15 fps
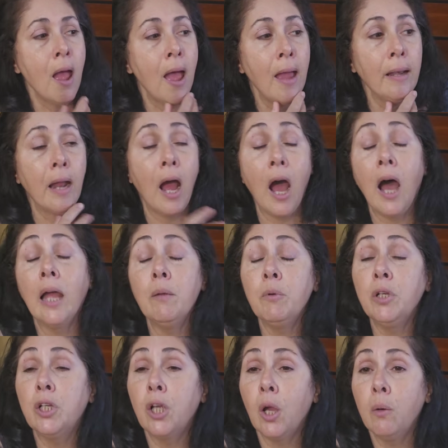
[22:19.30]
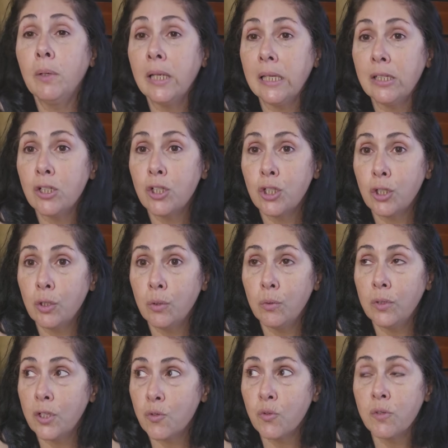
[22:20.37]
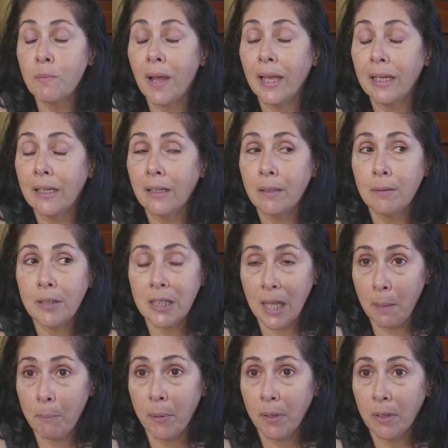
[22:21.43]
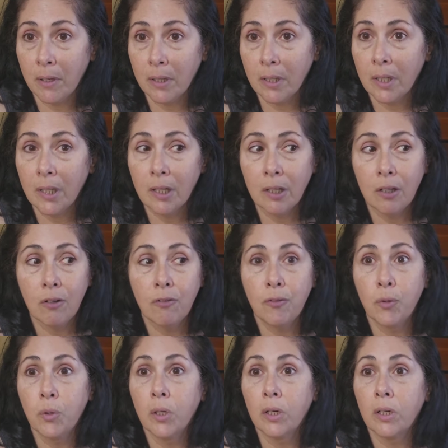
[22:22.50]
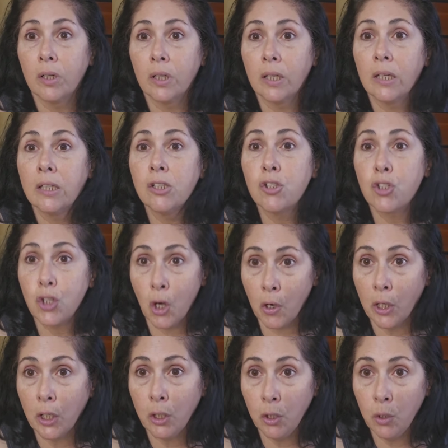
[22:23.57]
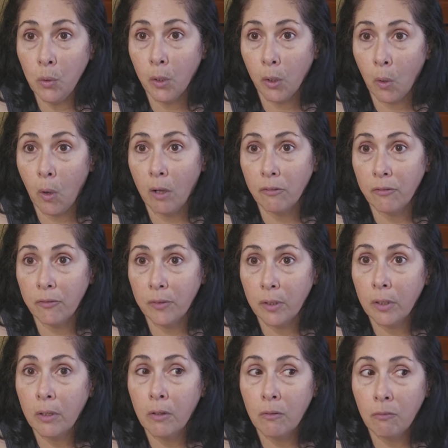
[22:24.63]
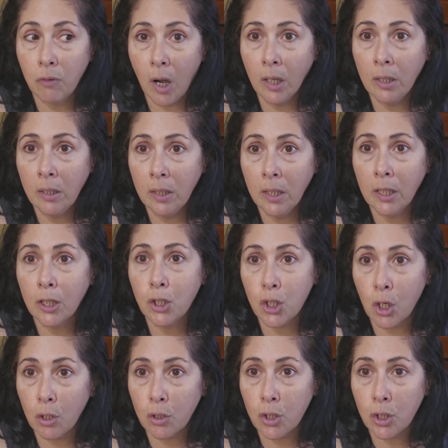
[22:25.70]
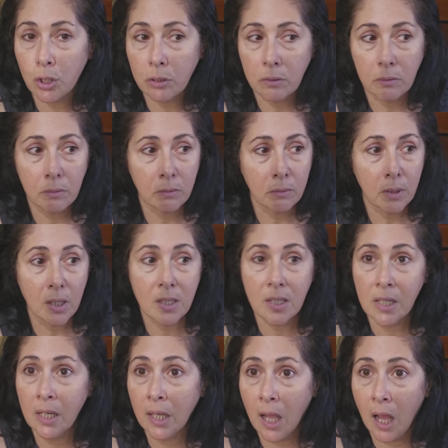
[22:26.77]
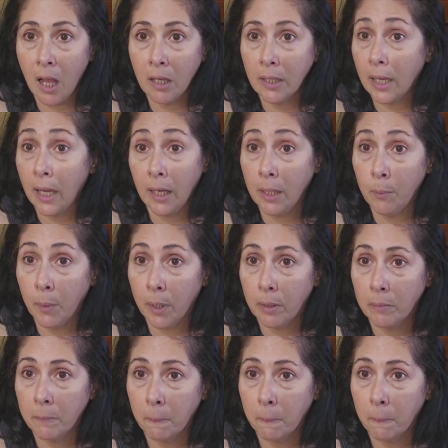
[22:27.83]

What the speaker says: And I would go into, this was my tip for turning New York off. Run in a church, a synagogue, anywhere.